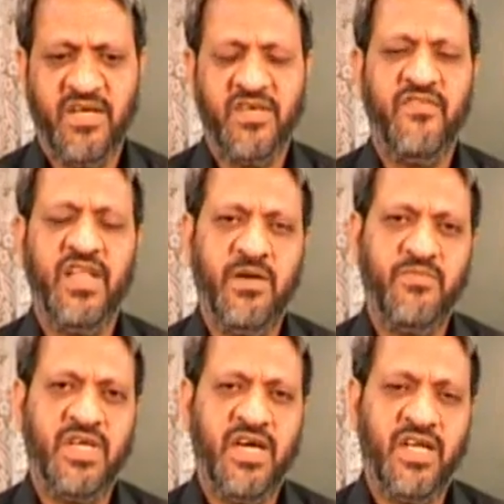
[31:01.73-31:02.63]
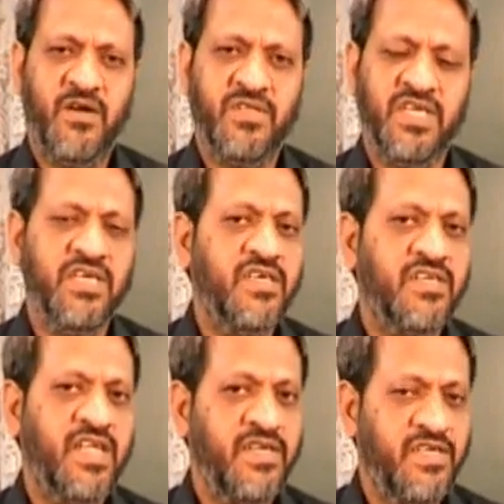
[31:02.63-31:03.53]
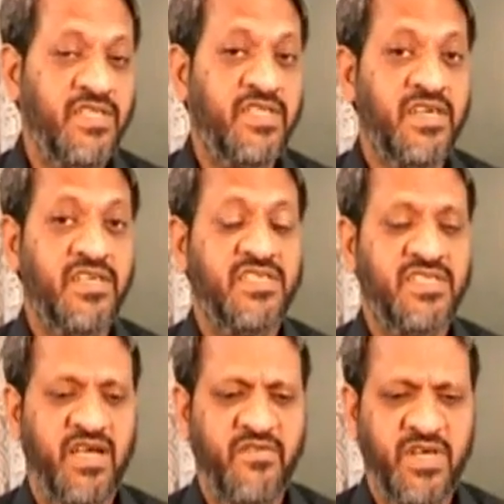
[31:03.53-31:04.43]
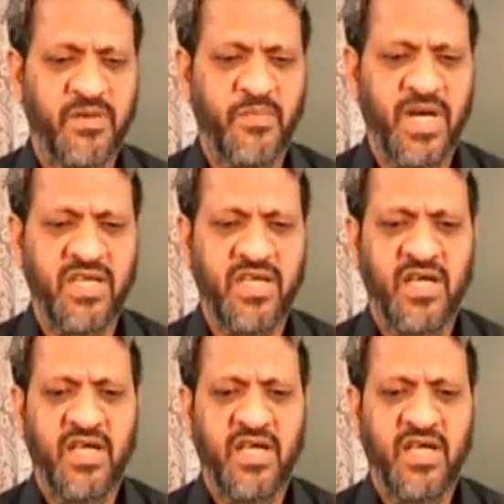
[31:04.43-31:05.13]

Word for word: developed around the year 1937 by